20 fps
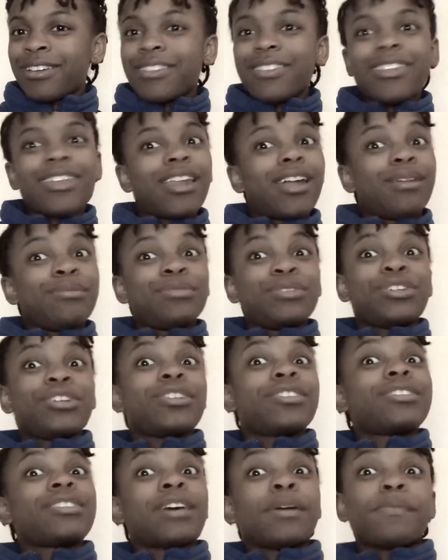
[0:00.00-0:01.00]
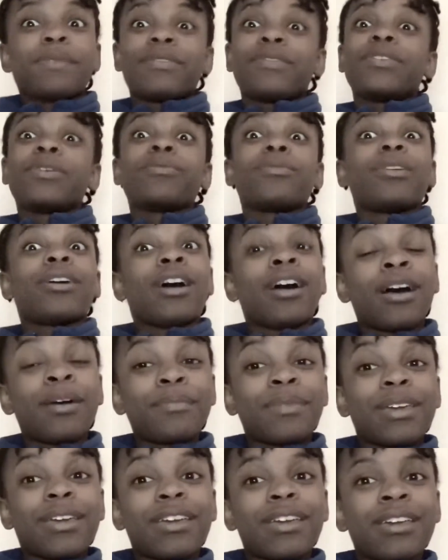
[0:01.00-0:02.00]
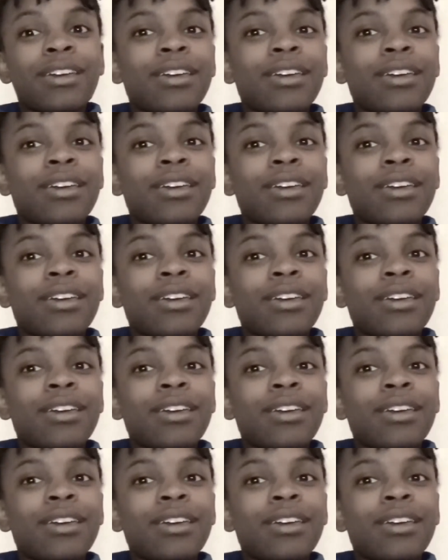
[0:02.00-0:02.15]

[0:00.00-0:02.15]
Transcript: that I'm sure some of you were humming